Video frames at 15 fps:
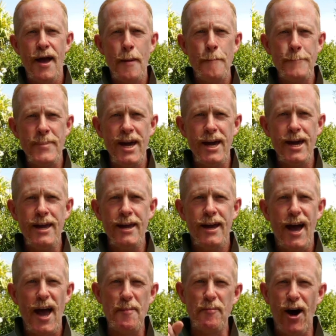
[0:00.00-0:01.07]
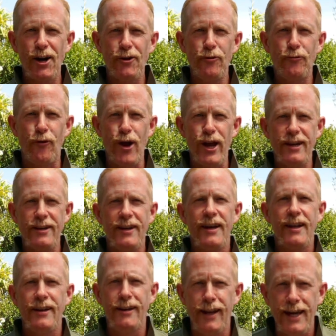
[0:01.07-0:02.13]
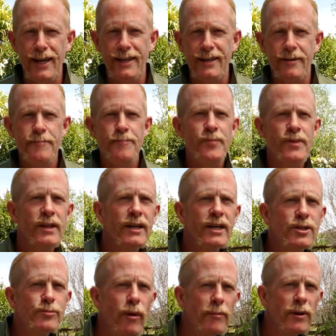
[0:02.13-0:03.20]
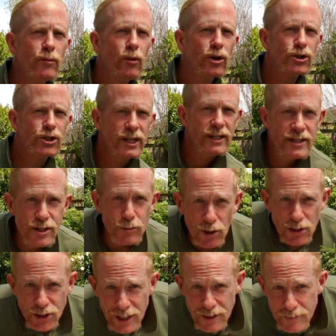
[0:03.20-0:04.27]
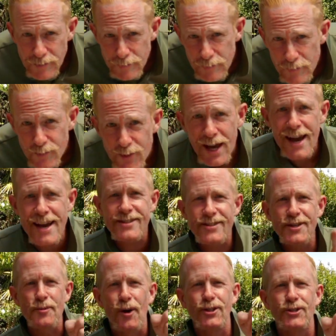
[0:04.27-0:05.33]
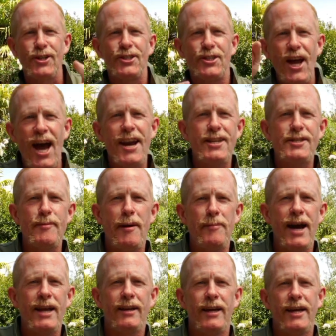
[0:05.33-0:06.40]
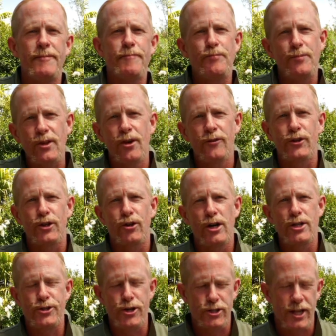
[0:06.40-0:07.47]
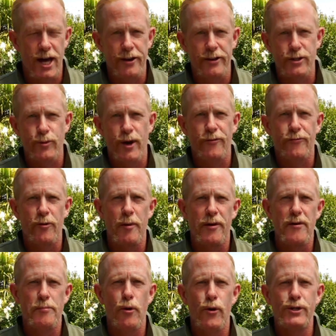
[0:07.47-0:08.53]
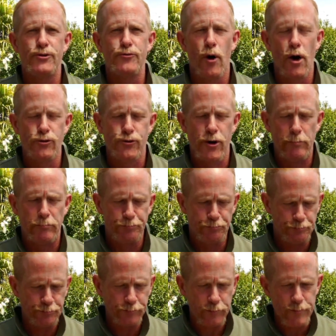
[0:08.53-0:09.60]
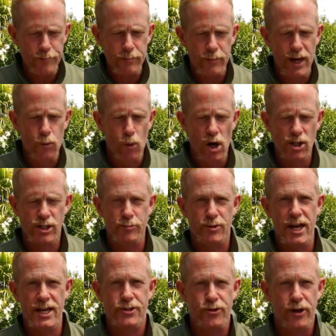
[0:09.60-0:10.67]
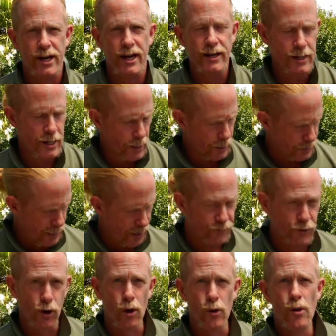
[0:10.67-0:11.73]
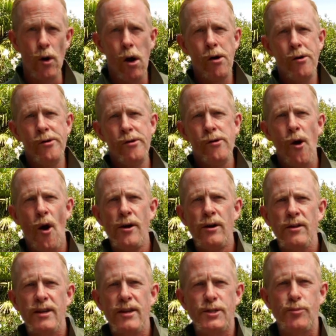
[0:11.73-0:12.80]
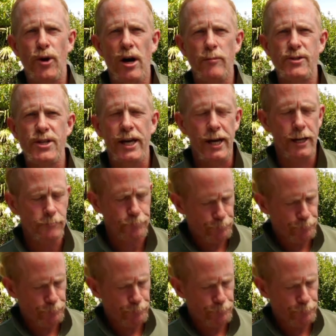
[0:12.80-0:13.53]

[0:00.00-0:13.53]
Me and my good friend Lee. He's probably watching. Is he watching? Yes, he's watching. Shout out to my mate Lee. Off to Christchurch later this week for a bit of a boys road trip and watch some test cricket. Because after all, that's what I'm digging.